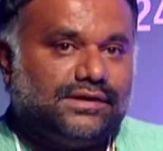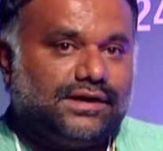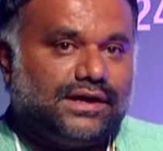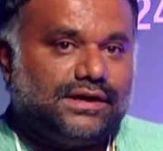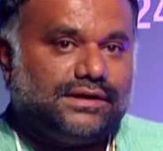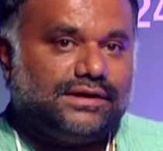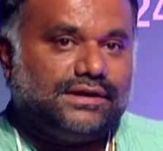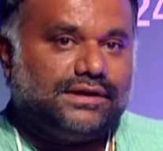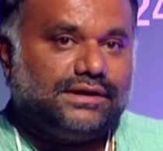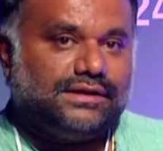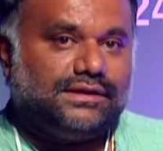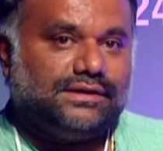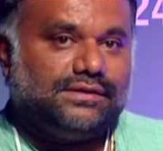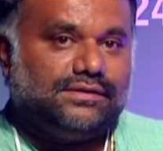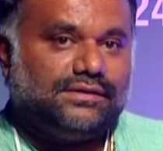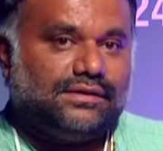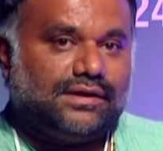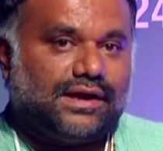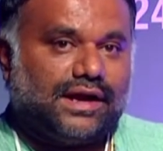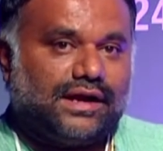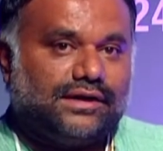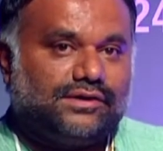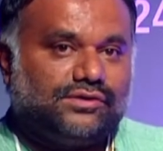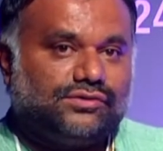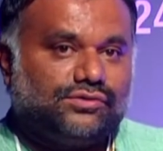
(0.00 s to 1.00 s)

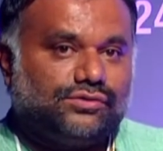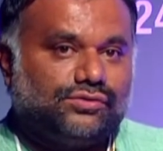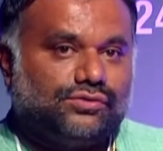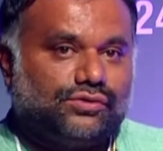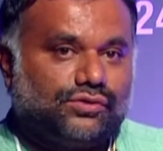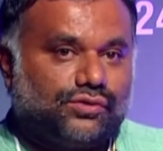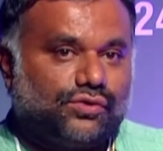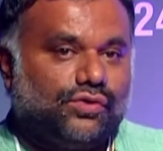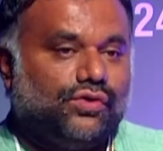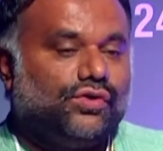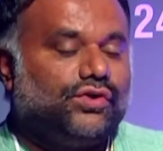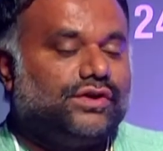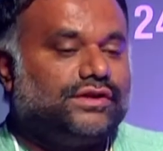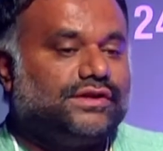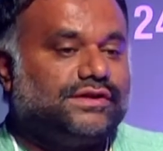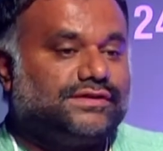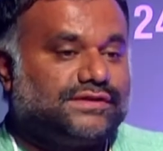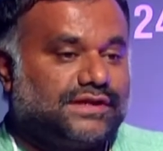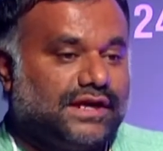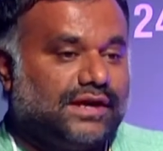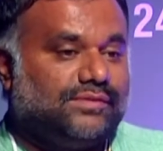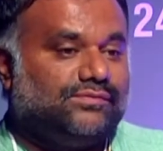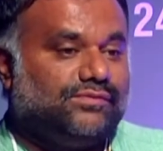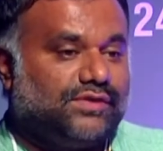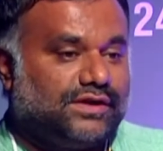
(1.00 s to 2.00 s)
and to grow in the
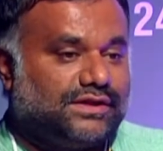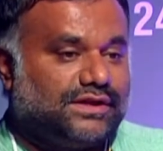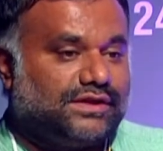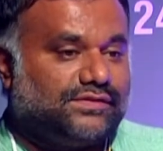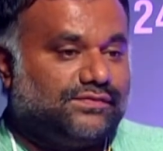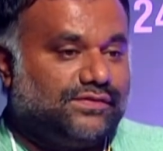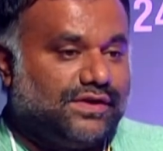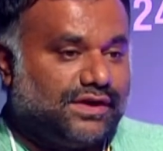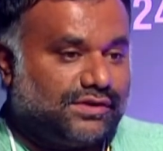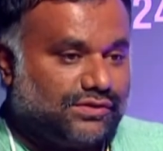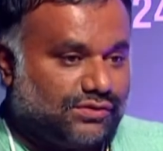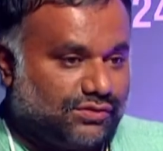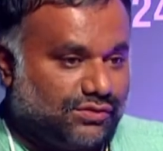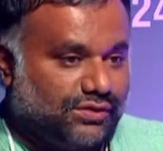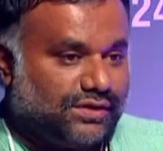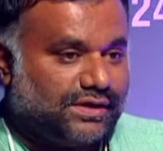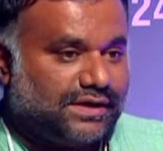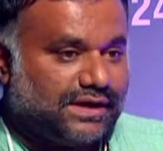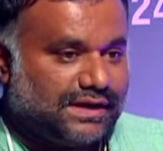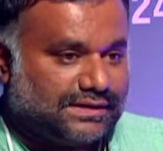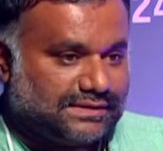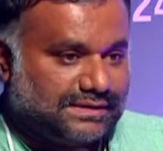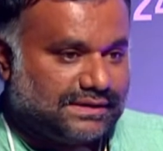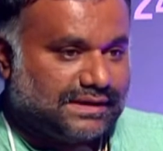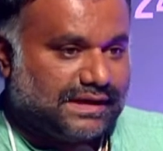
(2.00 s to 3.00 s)
same way that we are
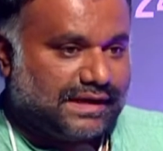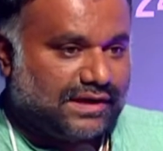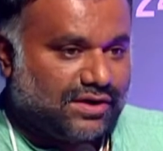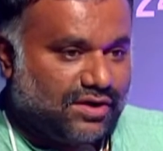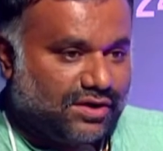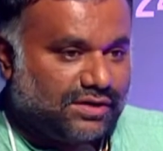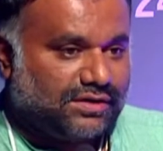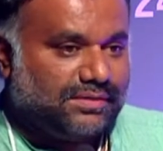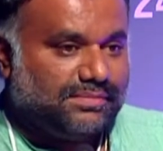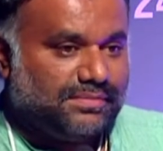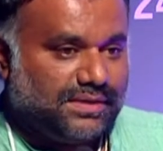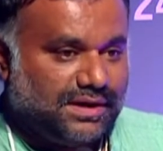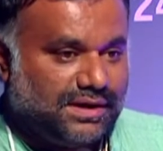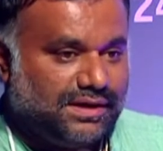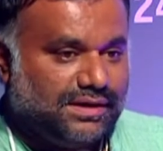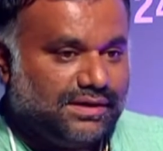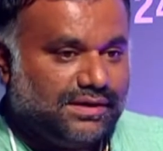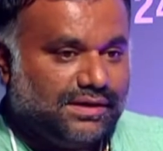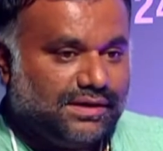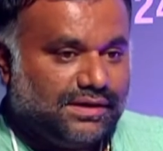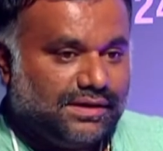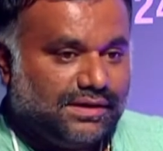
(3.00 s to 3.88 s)
growing as an economy,